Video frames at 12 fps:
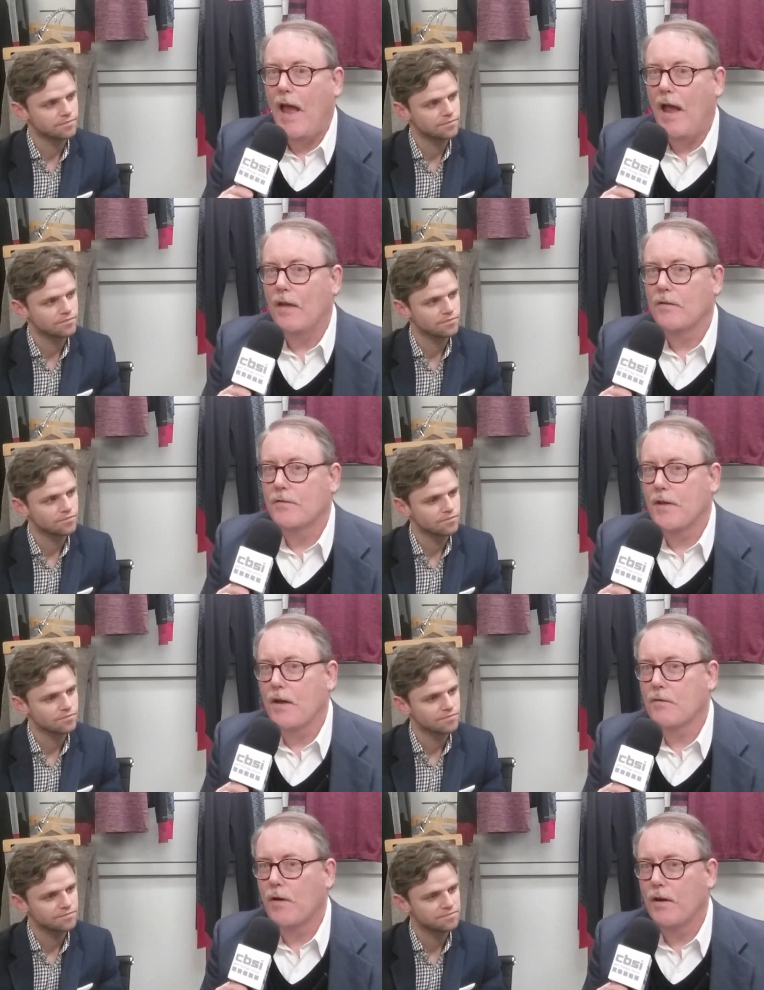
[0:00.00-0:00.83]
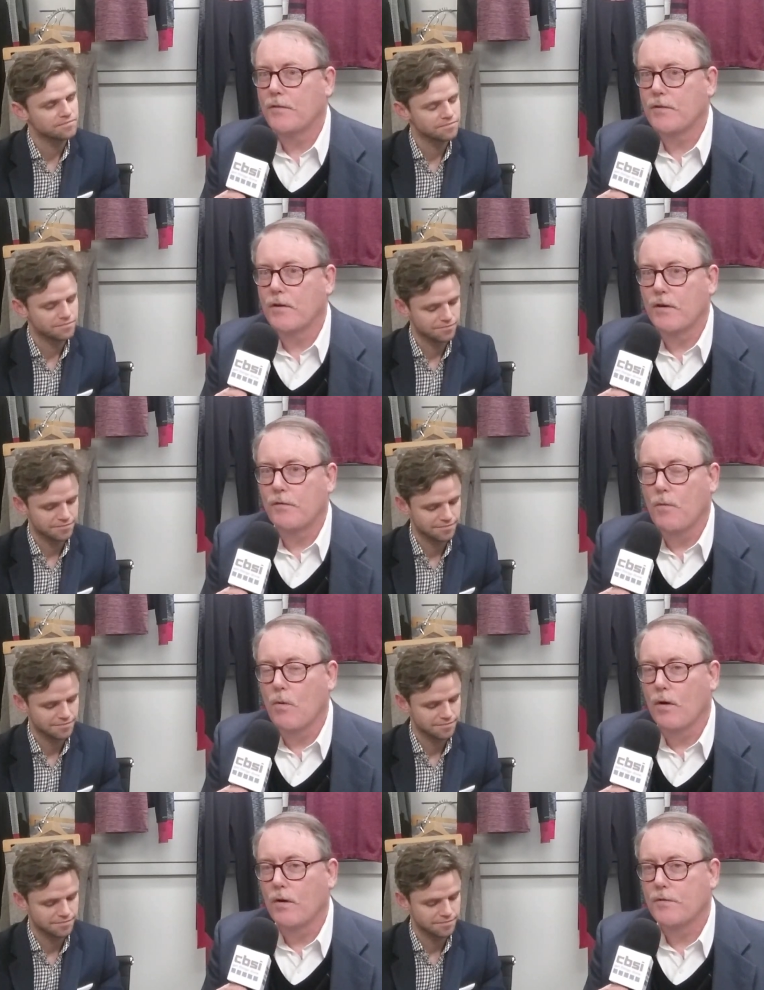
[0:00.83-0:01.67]
Speaker 1: And this is Ken Kraetzer
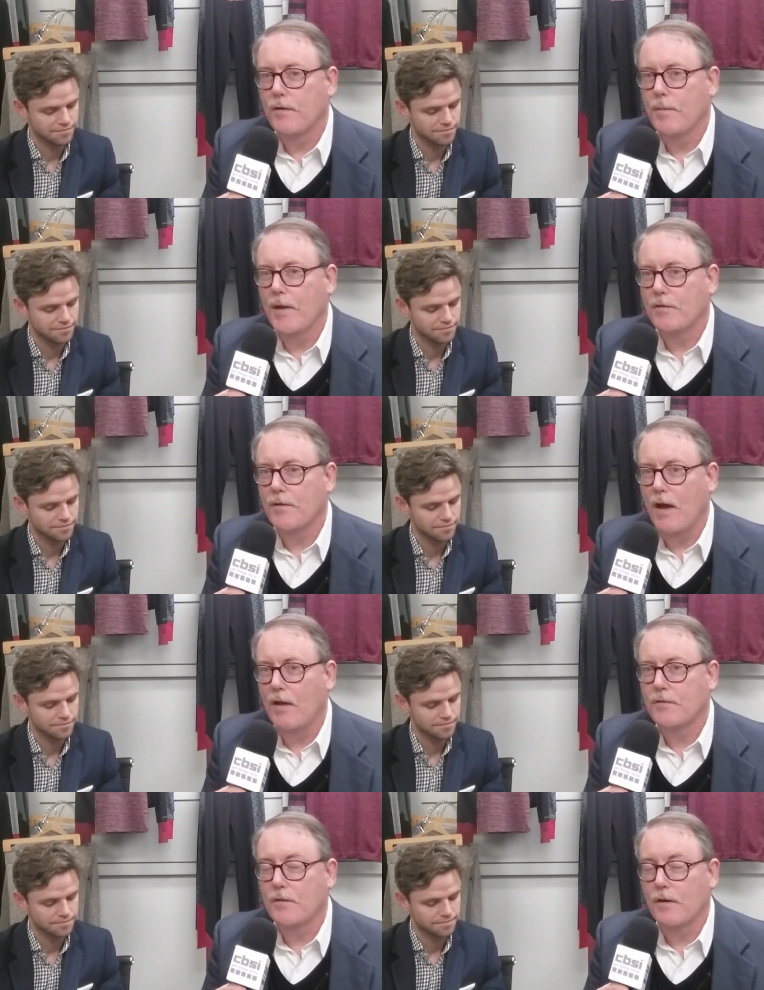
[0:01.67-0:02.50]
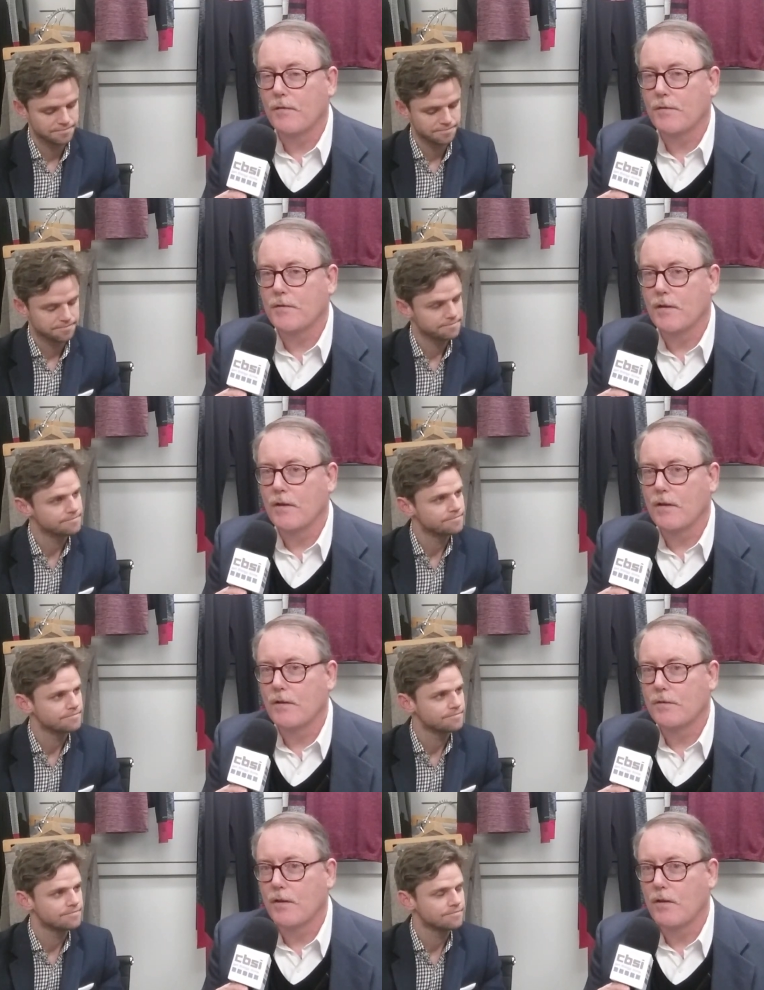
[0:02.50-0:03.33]
for CBSI
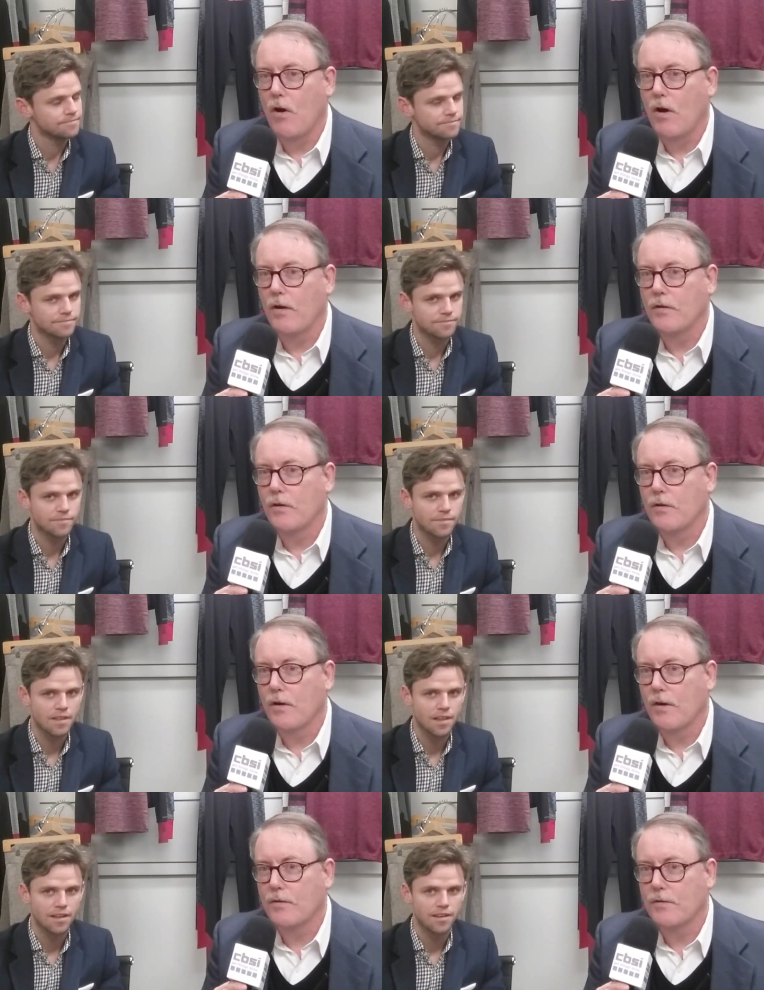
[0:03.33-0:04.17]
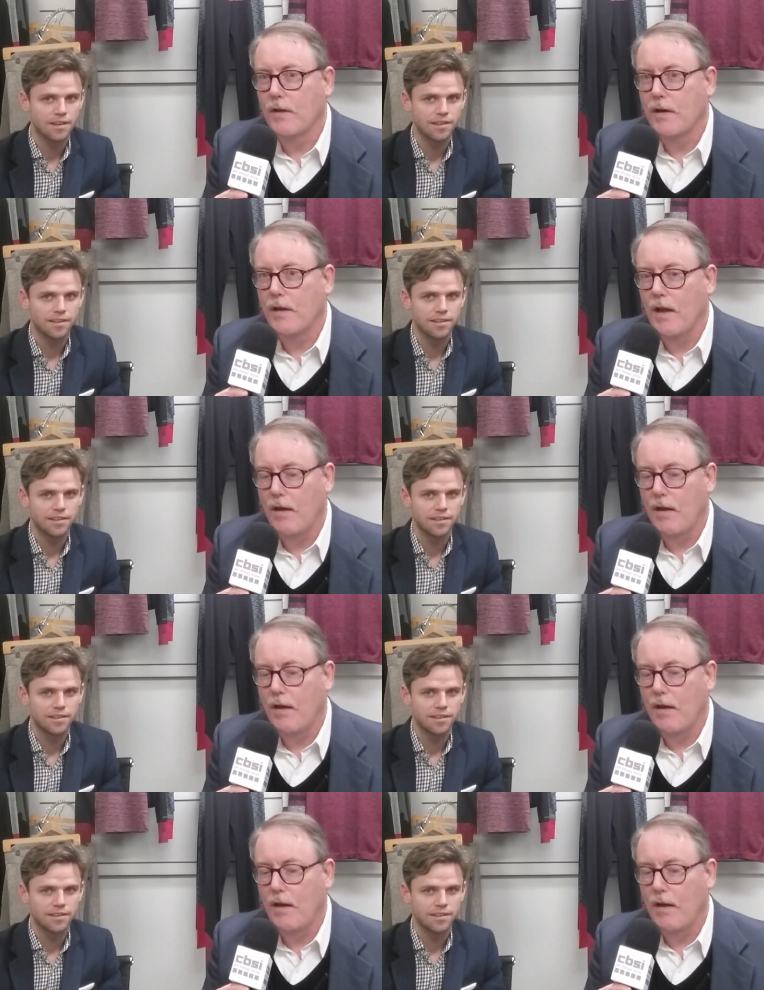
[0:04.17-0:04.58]
Services in the heart of New York City.